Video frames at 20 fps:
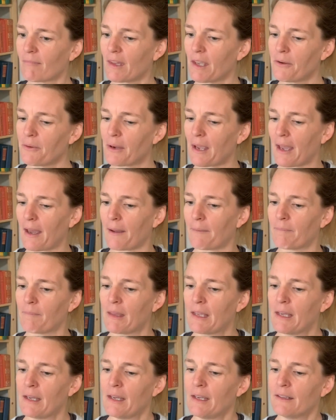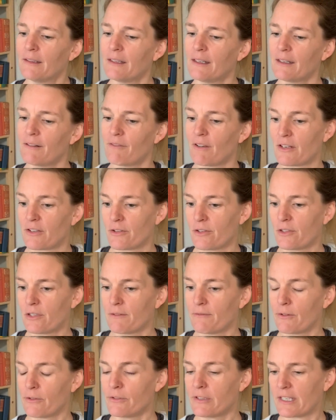Okay, The Adventures
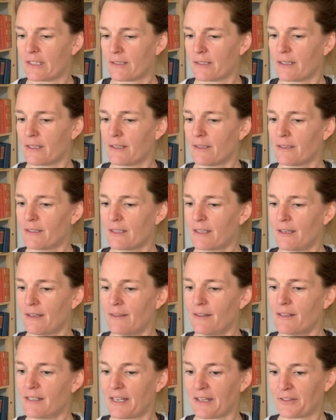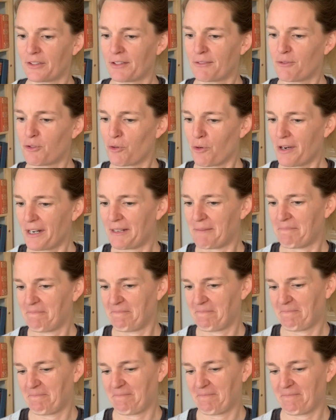of Odysseus and the Tales of Troy.
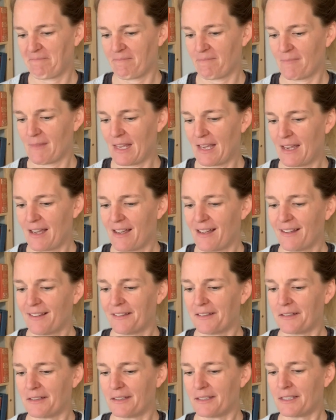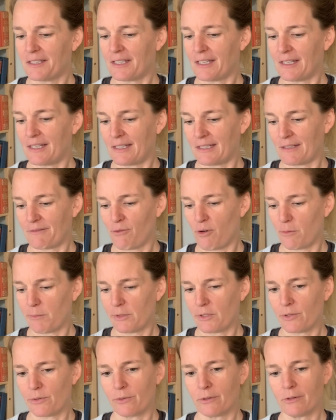This is a former
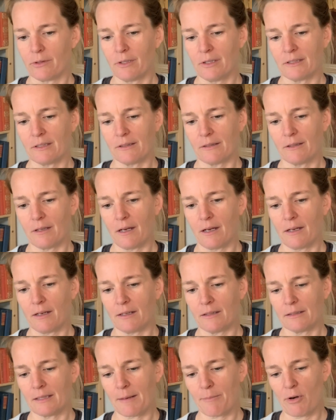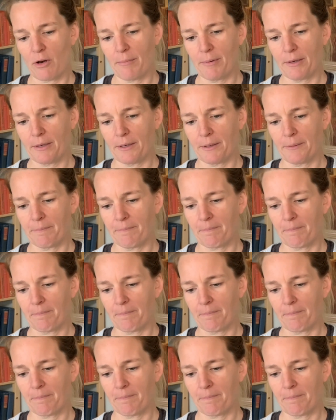school library book.